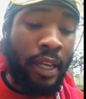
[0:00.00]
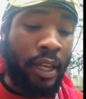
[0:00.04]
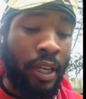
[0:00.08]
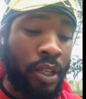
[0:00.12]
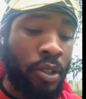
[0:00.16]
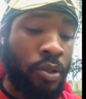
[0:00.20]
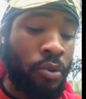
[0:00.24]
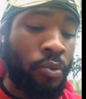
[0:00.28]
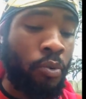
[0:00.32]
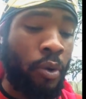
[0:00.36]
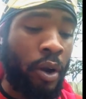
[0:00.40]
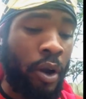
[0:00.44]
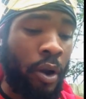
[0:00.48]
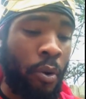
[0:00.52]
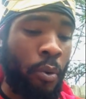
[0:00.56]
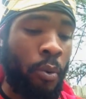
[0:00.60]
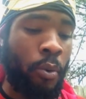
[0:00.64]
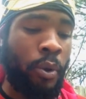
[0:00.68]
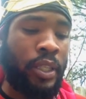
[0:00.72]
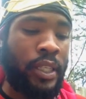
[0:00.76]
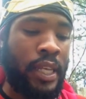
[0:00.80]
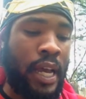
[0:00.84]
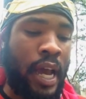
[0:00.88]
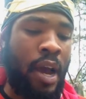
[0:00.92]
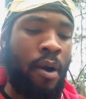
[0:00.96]
is
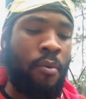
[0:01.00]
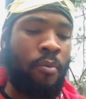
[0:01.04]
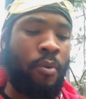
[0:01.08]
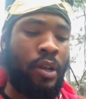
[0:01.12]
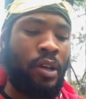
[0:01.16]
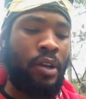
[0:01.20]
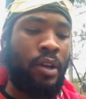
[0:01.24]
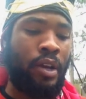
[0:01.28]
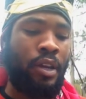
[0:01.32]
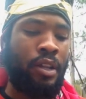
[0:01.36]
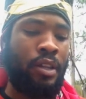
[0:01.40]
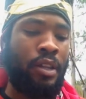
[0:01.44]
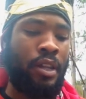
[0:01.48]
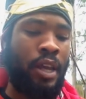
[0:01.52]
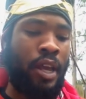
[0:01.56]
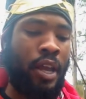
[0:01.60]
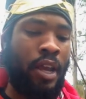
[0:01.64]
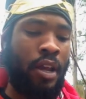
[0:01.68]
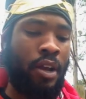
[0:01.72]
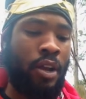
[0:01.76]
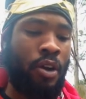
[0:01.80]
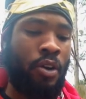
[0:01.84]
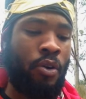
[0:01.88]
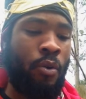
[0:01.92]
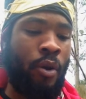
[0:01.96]
what time we are in,
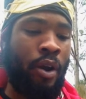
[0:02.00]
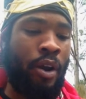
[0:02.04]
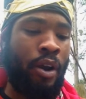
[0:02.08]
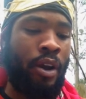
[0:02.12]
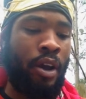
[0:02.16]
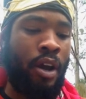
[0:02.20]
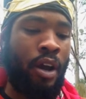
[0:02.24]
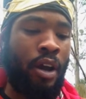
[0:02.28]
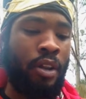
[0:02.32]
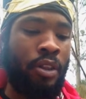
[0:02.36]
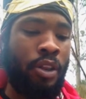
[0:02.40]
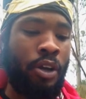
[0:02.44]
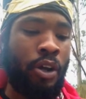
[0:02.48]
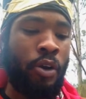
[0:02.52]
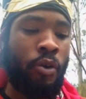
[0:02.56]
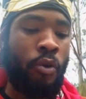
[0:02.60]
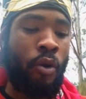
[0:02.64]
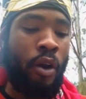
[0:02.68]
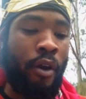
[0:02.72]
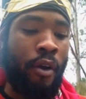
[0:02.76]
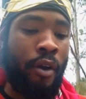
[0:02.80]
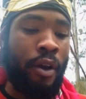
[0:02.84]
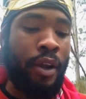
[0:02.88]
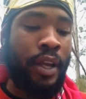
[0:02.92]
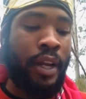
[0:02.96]
the
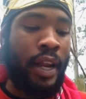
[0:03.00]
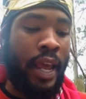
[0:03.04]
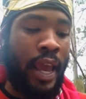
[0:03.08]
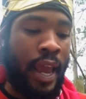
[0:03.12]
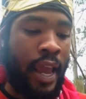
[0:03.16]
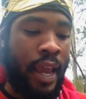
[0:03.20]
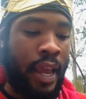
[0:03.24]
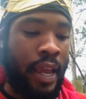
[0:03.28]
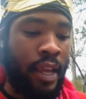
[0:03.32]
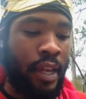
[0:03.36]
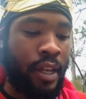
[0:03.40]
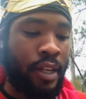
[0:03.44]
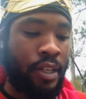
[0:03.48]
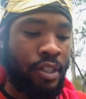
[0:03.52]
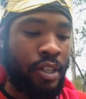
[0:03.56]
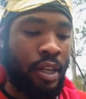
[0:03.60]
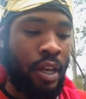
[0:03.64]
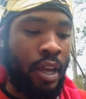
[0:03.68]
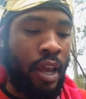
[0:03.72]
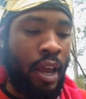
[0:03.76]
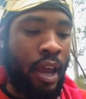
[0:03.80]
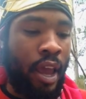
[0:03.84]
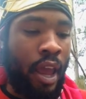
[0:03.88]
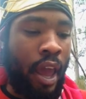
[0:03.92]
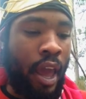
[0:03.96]
Aquarian age,
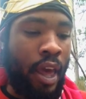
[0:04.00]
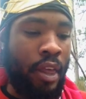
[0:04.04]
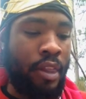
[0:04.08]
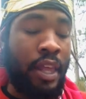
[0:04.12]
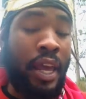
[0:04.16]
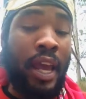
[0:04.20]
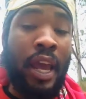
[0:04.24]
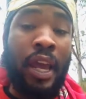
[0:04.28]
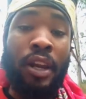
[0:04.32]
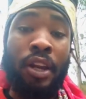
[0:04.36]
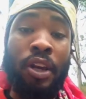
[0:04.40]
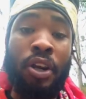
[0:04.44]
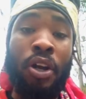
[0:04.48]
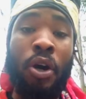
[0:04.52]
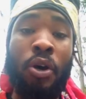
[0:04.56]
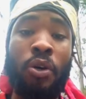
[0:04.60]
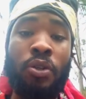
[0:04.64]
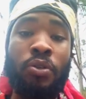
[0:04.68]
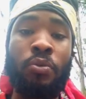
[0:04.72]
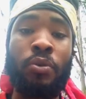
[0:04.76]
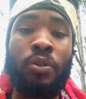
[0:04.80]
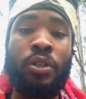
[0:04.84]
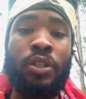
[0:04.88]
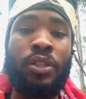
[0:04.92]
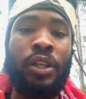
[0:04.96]
and the
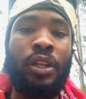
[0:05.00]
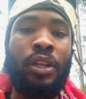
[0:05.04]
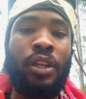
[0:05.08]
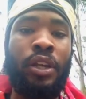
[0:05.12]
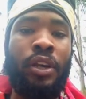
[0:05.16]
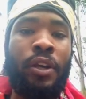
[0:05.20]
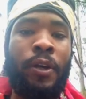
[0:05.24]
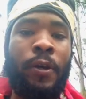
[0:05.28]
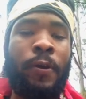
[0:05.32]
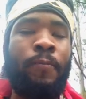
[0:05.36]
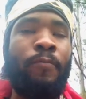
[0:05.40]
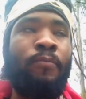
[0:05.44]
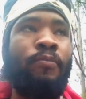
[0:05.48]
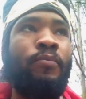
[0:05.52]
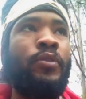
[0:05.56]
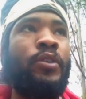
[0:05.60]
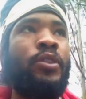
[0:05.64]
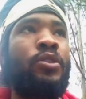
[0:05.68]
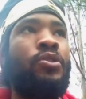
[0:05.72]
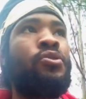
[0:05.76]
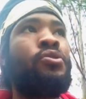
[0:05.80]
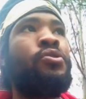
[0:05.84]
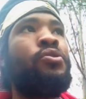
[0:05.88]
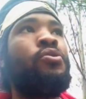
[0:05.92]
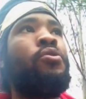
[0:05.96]
Indigos were sent here
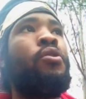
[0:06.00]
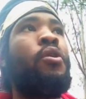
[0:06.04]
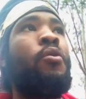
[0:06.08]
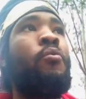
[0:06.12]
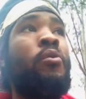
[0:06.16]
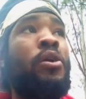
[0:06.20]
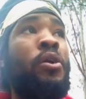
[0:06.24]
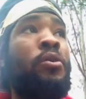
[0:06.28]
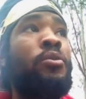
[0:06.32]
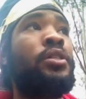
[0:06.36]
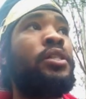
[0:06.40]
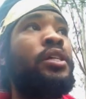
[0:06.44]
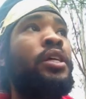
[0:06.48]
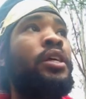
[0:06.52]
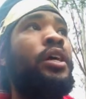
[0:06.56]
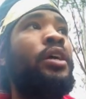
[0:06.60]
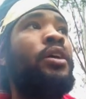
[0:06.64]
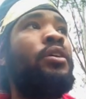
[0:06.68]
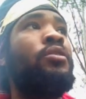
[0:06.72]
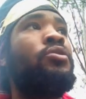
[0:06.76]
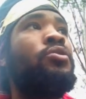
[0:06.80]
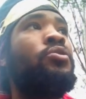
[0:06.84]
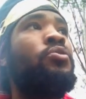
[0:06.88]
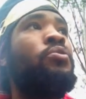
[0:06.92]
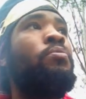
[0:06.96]
and we are sent
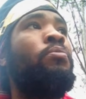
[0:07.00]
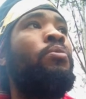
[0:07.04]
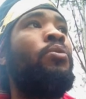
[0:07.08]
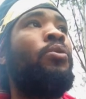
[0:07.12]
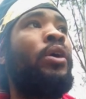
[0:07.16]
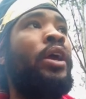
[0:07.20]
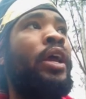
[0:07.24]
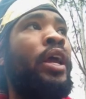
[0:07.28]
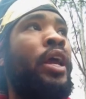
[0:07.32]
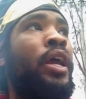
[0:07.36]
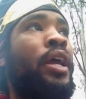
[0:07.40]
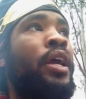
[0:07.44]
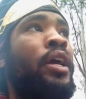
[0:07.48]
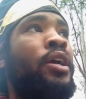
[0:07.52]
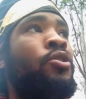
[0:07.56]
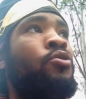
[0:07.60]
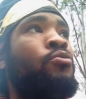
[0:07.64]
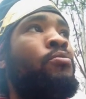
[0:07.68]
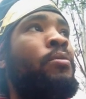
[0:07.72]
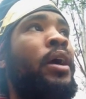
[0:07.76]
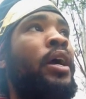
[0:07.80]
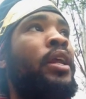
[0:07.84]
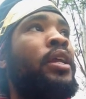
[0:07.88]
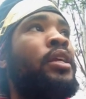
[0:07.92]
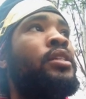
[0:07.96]
here to bring
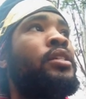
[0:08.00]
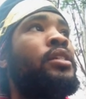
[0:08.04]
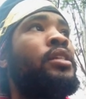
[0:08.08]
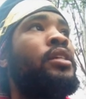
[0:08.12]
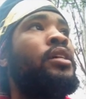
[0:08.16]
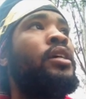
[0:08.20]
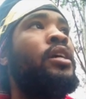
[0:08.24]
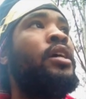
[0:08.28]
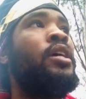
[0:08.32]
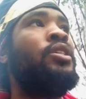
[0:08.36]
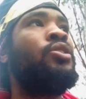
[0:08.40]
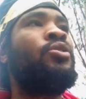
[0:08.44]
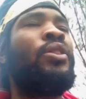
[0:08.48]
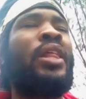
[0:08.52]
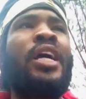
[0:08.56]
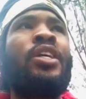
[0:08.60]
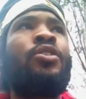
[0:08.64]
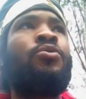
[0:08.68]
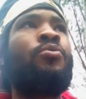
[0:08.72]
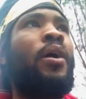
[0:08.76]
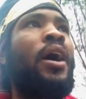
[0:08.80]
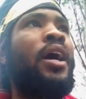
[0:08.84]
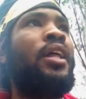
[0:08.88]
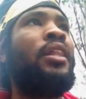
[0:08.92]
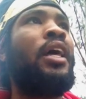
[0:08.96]
humanity. So
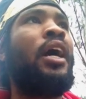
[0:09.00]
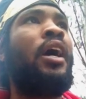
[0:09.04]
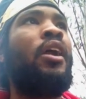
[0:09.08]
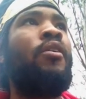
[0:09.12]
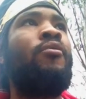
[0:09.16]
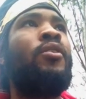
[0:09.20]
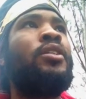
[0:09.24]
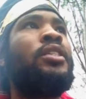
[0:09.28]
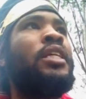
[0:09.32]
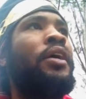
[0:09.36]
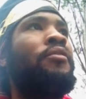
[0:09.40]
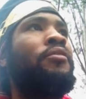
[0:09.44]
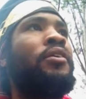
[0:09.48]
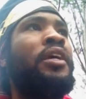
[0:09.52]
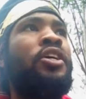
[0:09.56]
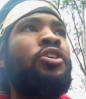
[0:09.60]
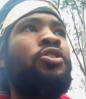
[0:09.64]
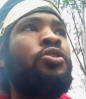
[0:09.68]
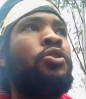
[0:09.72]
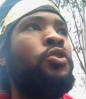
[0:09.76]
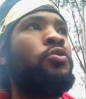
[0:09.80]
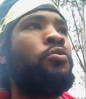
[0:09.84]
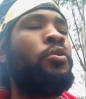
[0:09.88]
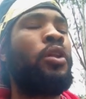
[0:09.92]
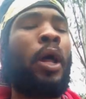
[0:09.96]
that's why a lot of us have
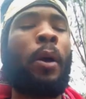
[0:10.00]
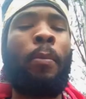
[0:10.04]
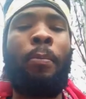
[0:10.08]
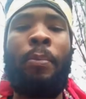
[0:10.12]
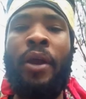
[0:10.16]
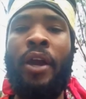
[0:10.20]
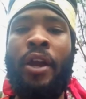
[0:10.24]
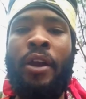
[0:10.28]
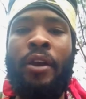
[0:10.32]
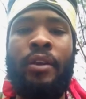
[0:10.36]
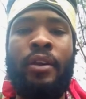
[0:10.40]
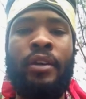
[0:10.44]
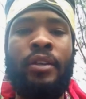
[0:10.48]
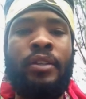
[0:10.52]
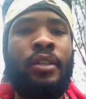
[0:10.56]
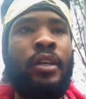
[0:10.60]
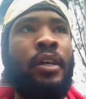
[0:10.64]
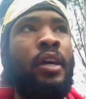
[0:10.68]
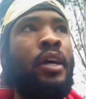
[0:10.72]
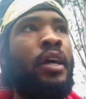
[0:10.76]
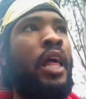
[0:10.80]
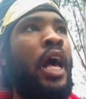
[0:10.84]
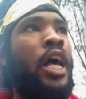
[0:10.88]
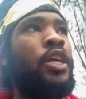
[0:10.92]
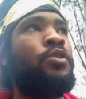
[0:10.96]
issues with our parents.
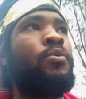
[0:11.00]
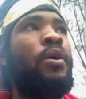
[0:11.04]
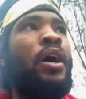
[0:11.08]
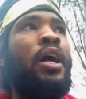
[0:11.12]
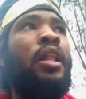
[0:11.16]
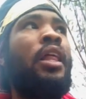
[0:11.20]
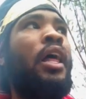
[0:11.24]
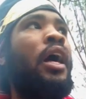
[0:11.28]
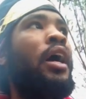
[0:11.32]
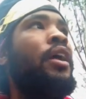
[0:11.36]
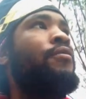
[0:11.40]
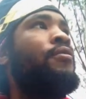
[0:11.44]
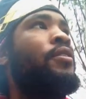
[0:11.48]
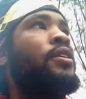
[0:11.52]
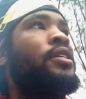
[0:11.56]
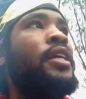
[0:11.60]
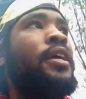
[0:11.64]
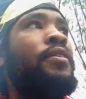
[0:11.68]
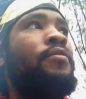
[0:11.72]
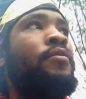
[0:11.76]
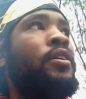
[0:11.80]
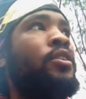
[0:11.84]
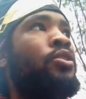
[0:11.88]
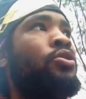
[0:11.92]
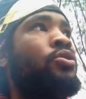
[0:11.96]
That's why a lot of us
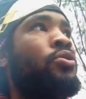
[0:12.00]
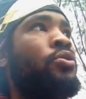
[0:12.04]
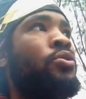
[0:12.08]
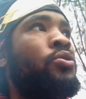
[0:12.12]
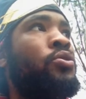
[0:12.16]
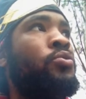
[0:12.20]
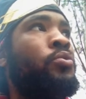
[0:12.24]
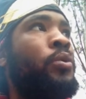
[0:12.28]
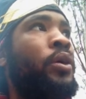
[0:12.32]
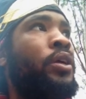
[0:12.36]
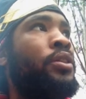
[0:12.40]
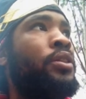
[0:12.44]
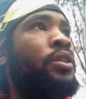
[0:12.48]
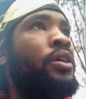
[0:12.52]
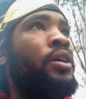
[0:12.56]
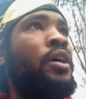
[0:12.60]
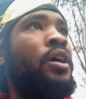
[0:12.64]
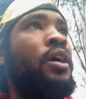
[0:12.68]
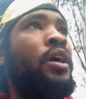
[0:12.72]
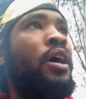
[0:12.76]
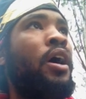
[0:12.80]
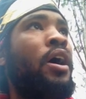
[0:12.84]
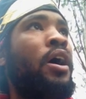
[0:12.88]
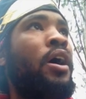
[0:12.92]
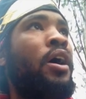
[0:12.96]
have issues with
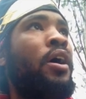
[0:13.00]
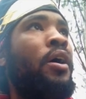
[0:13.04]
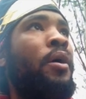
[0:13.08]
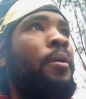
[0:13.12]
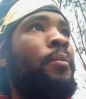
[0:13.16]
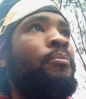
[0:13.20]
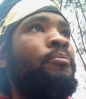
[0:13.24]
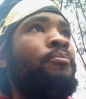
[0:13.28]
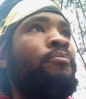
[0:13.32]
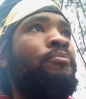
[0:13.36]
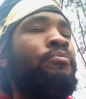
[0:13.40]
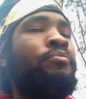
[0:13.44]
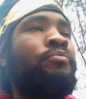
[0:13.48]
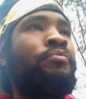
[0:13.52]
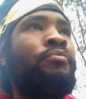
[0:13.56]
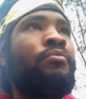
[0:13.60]
a